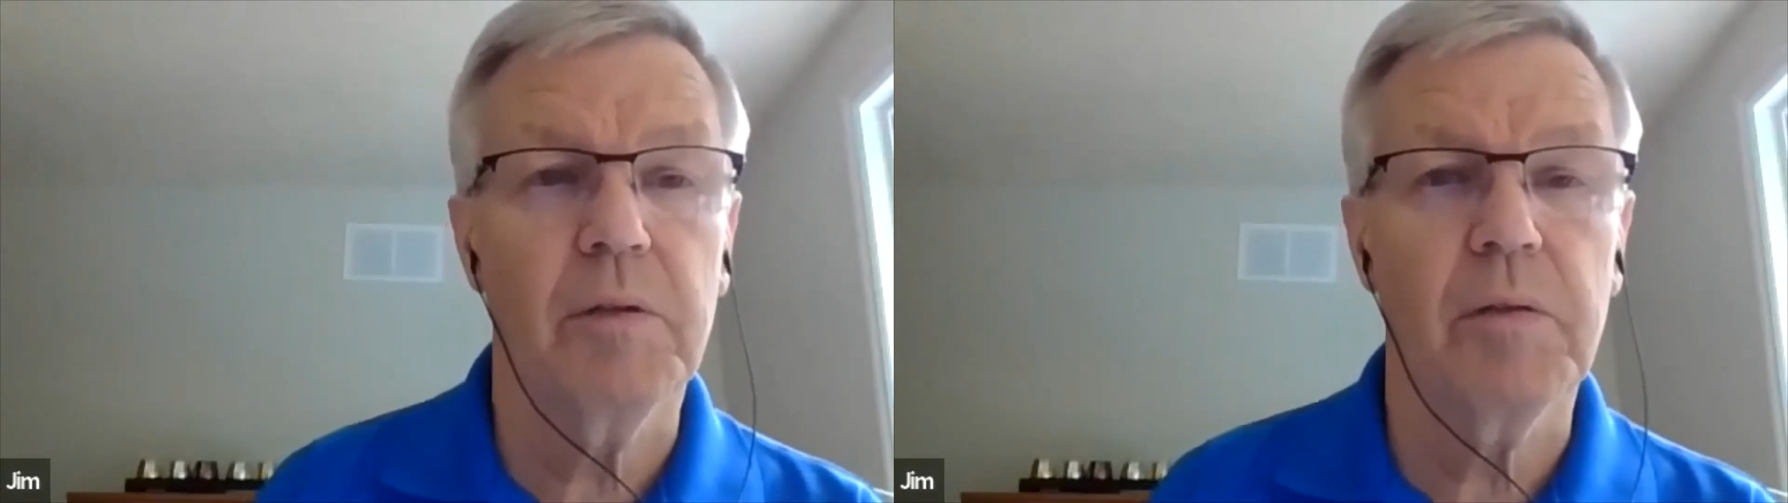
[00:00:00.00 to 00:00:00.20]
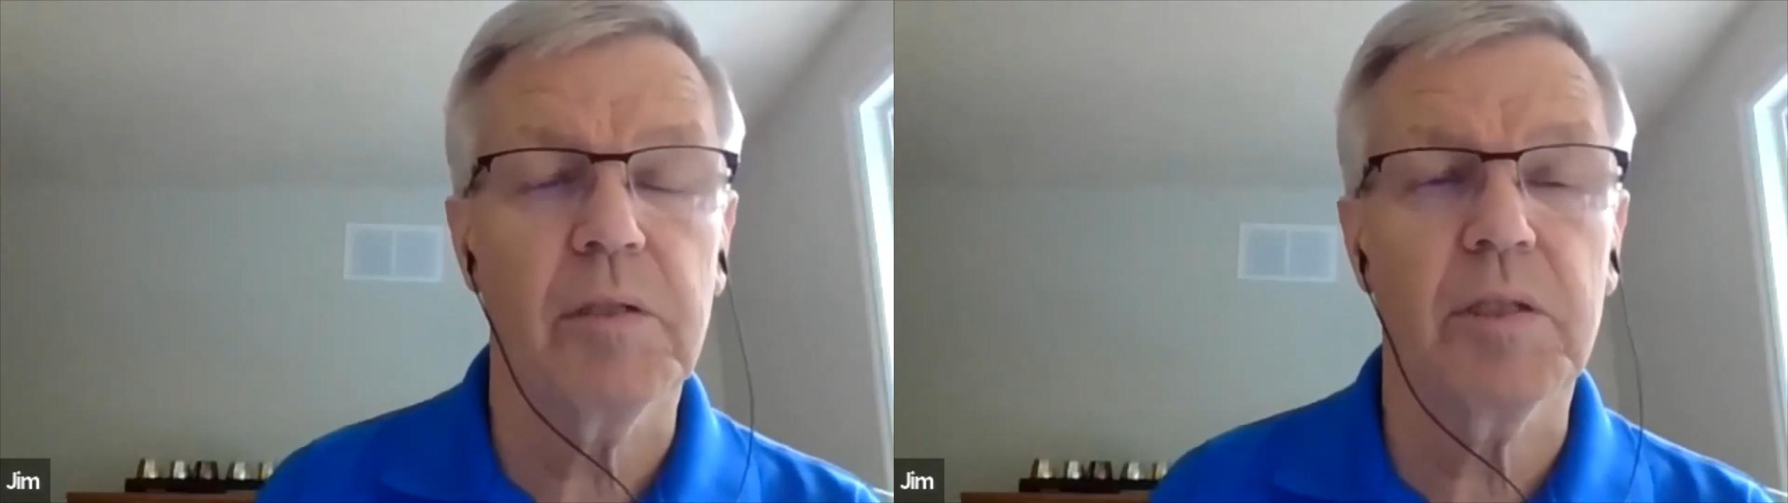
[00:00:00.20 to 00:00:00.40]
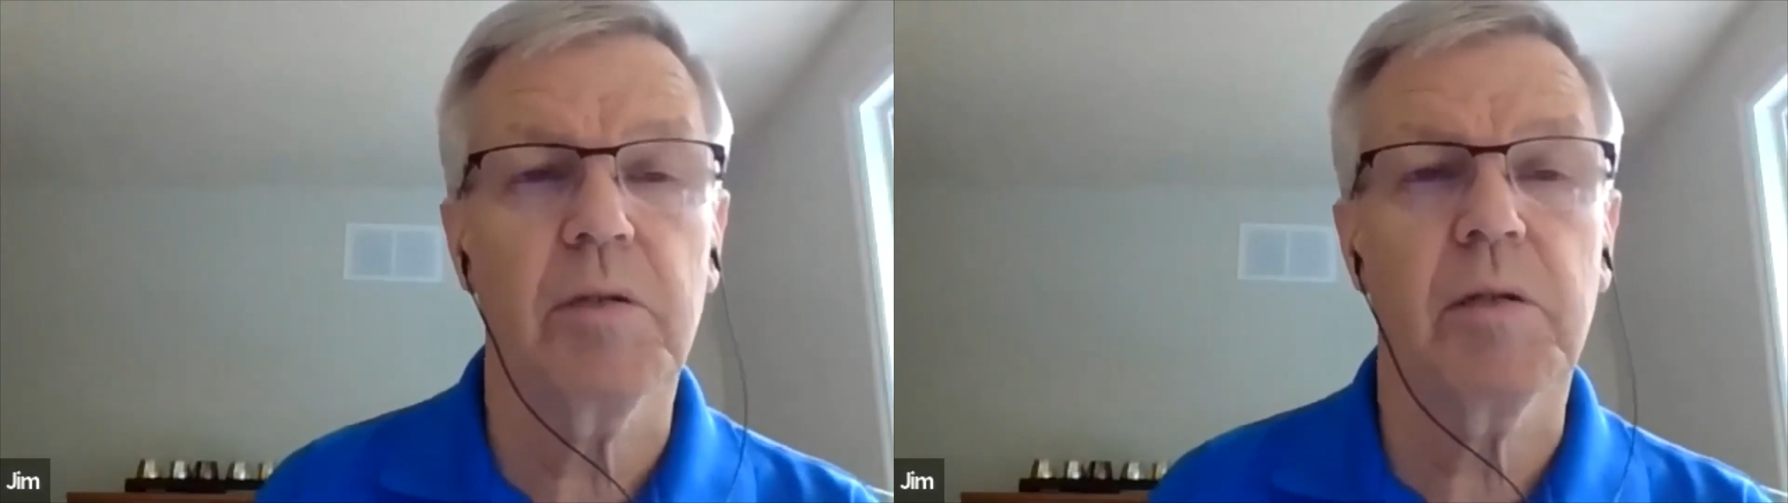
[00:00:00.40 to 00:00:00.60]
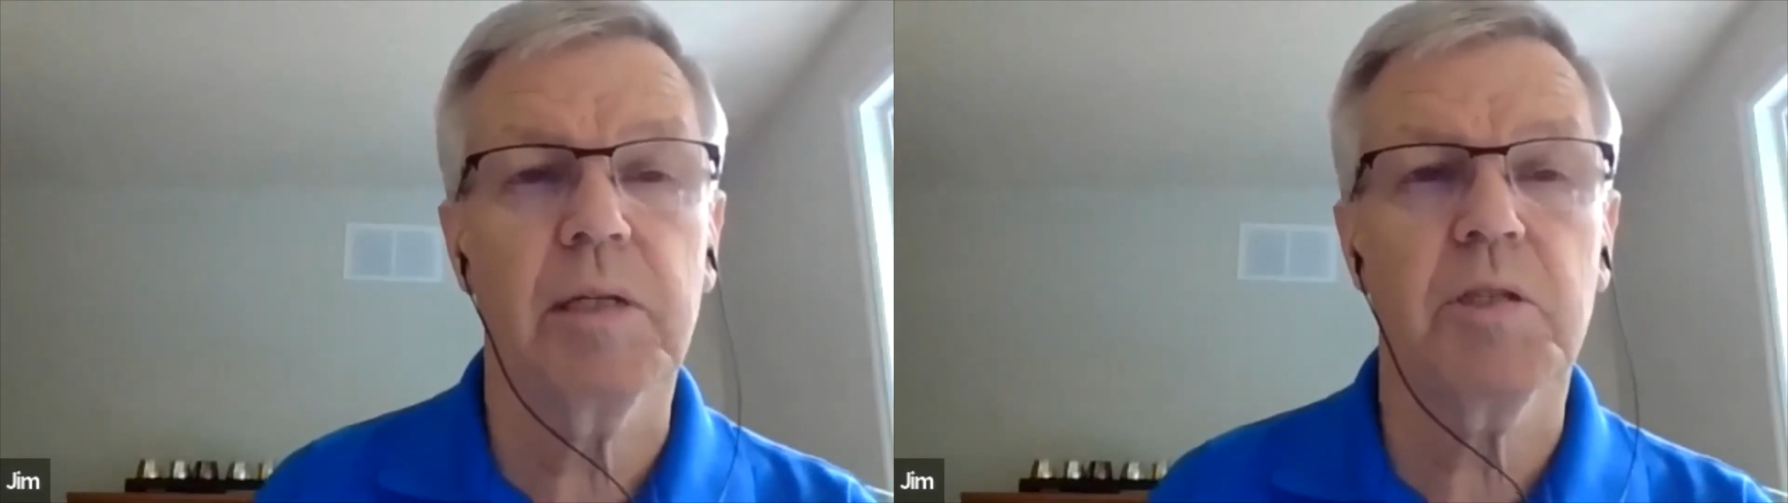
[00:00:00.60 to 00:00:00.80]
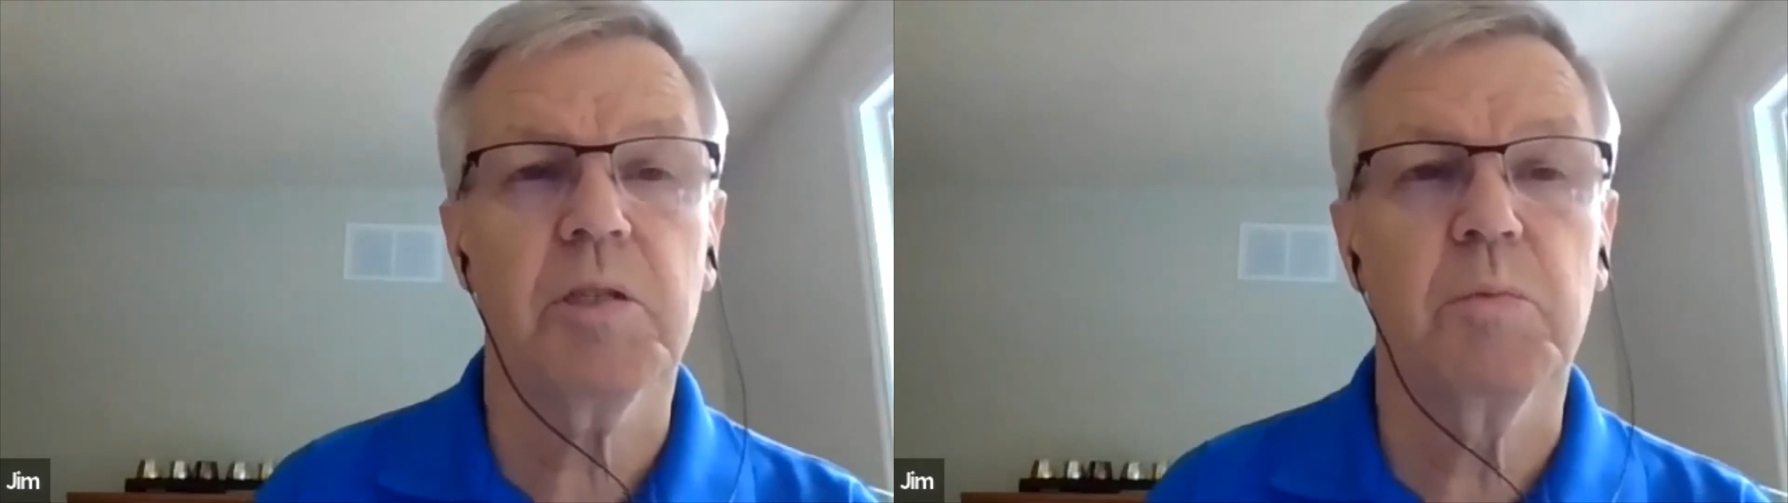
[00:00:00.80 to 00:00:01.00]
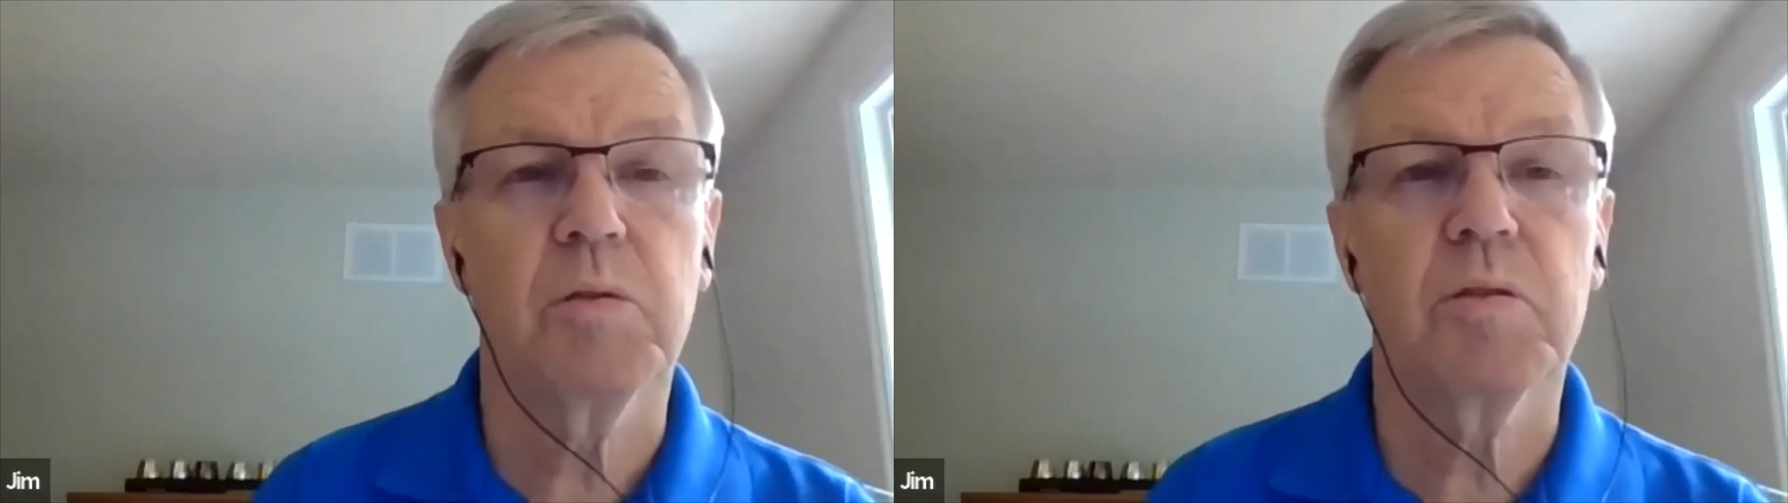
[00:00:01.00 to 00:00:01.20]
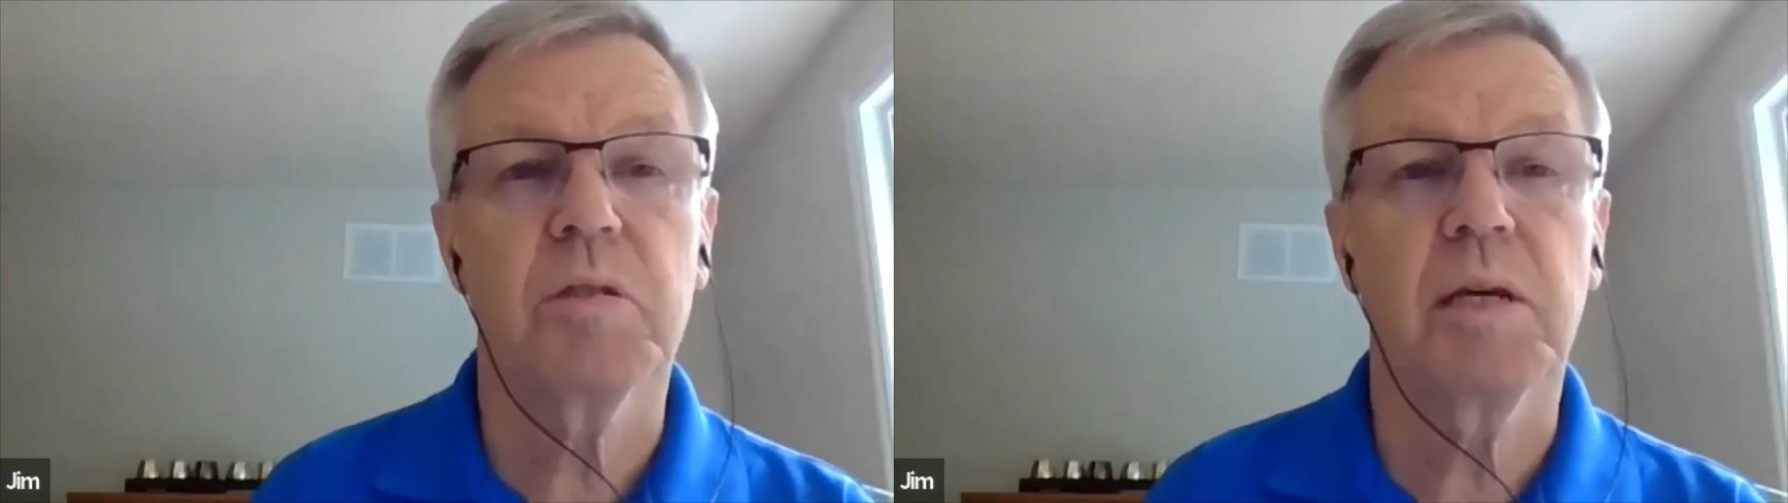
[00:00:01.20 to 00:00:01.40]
tourists, their customers,